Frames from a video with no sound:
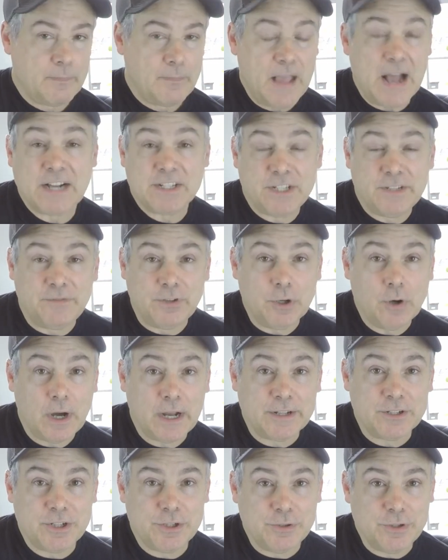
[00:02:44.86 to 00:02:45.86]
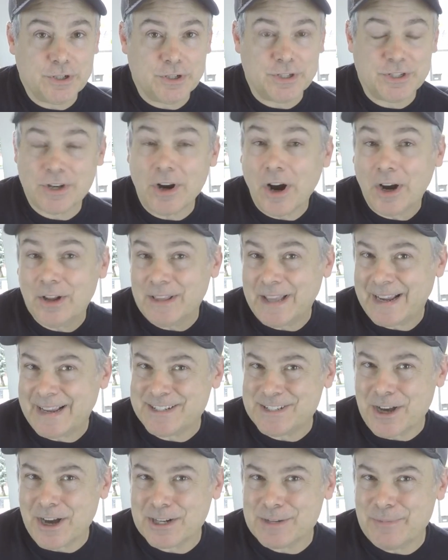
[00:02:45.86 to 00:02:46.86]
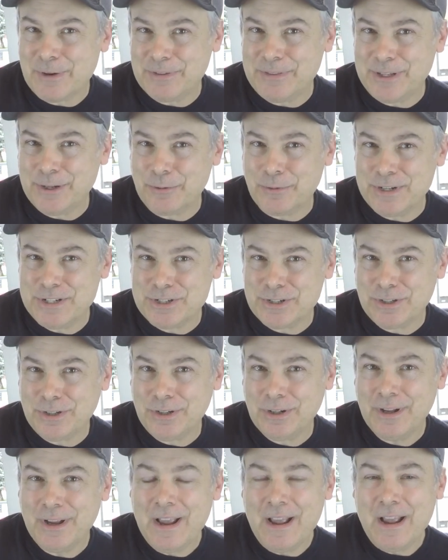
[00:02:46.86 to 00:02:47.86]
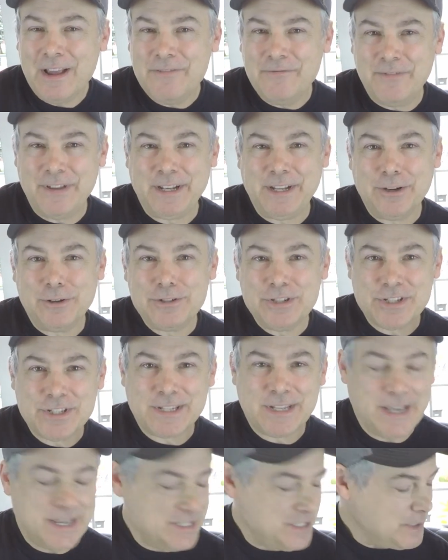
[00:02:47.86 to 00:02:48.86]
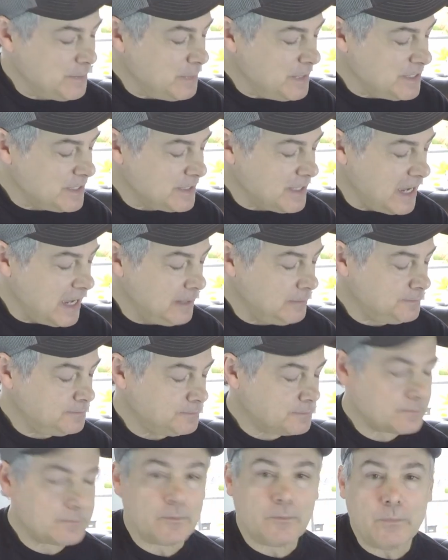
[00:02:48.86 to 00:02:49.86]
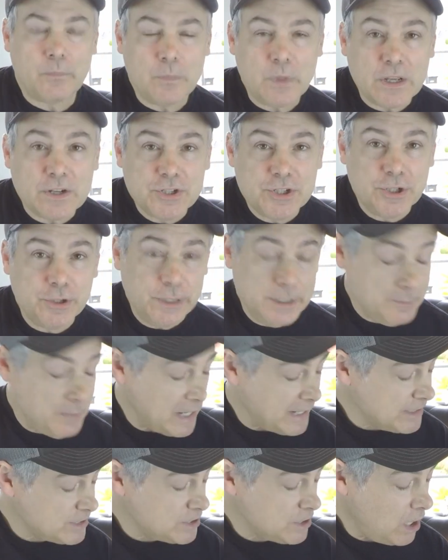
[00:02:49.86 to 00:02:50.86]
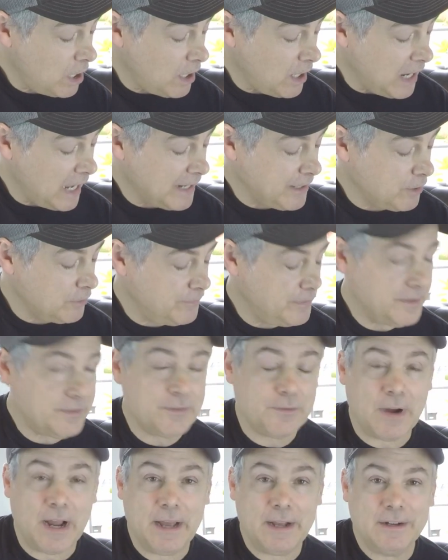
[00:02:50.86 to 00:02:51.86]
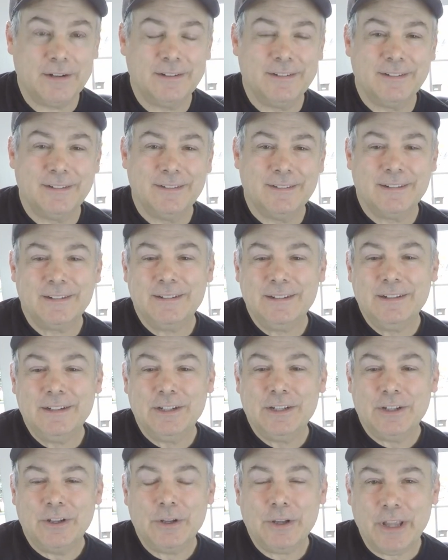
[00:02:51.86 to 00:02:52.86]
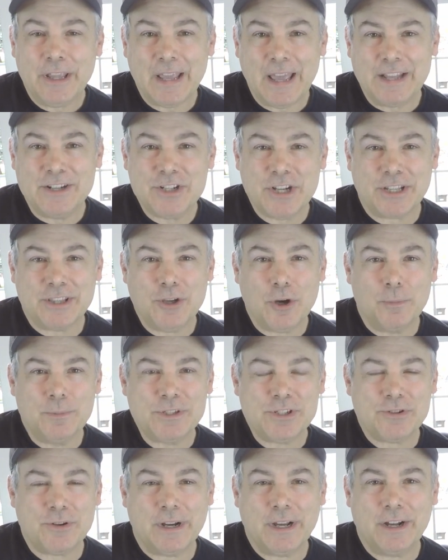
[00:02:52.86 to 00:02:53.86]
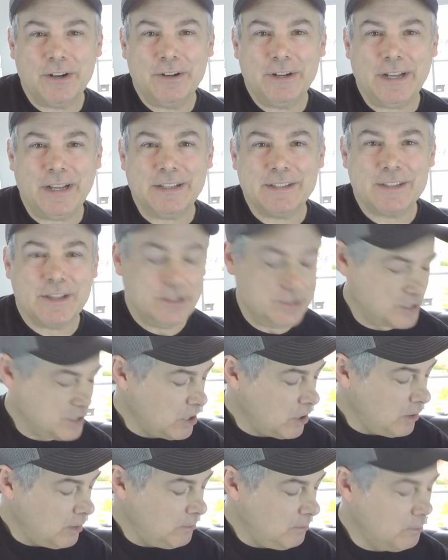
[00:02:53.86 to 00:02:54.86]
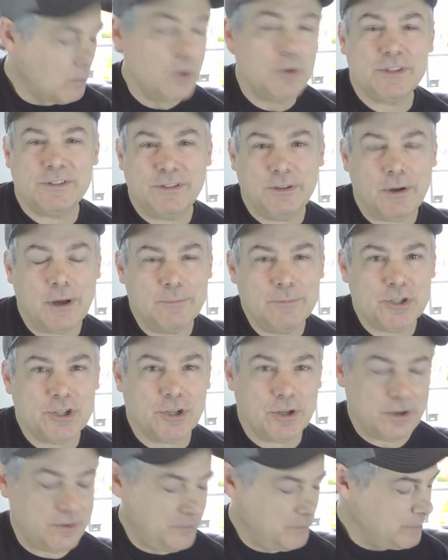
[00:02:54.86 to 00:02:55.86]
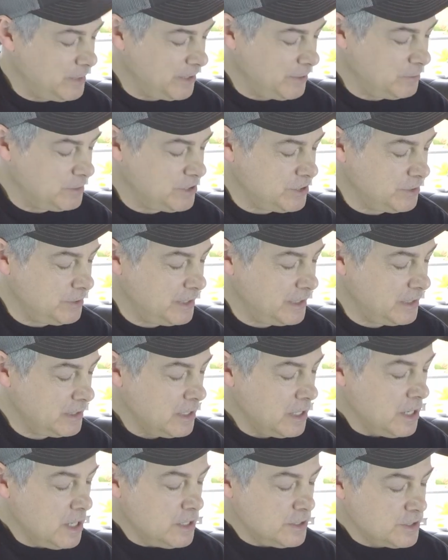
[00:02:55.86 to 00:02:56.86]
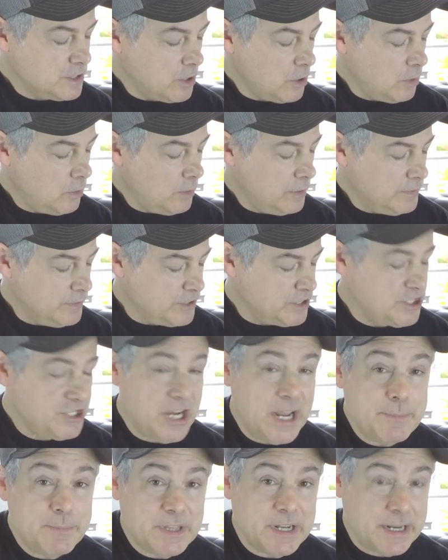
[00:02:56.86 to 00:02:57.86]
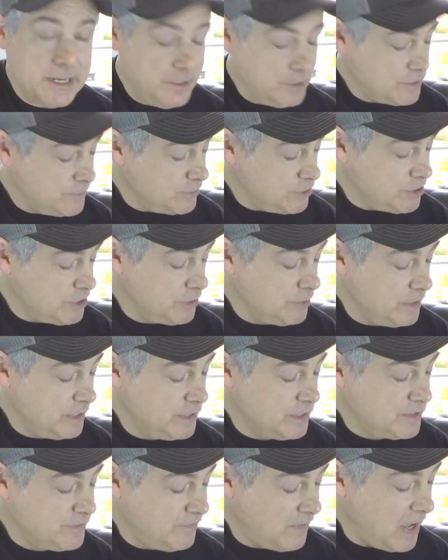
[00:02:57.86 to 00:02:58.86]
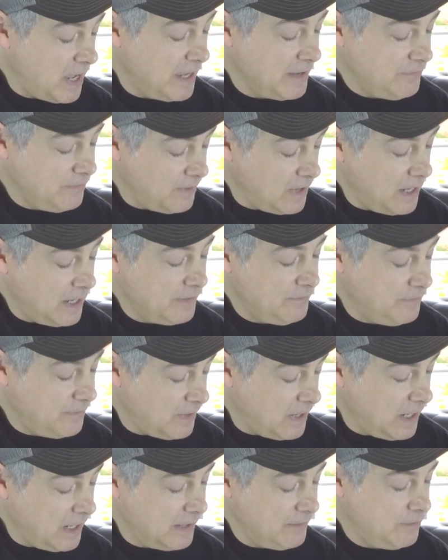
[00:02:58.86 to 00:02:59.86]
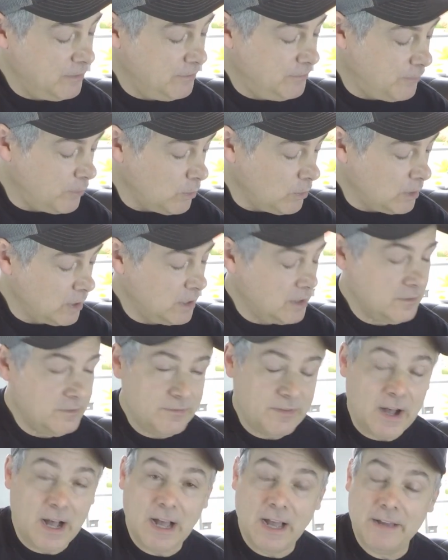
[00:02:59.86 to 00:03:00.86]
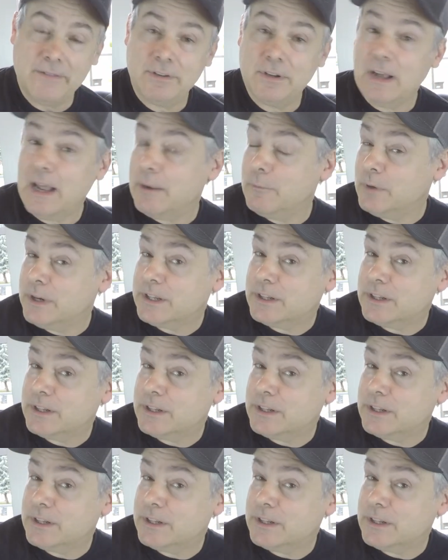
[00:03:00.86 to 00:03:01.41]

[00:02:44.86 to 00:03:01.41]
actually if you know how to tune your guitar like I talked about in the original video, just in case you missed that, tuning my guitar, I go 5th fret and check the open string underneath. So most of you, I'm sure, are familiar with tuning. So the shape that I use for tuning is 5, 5, 5, 4, 5, and we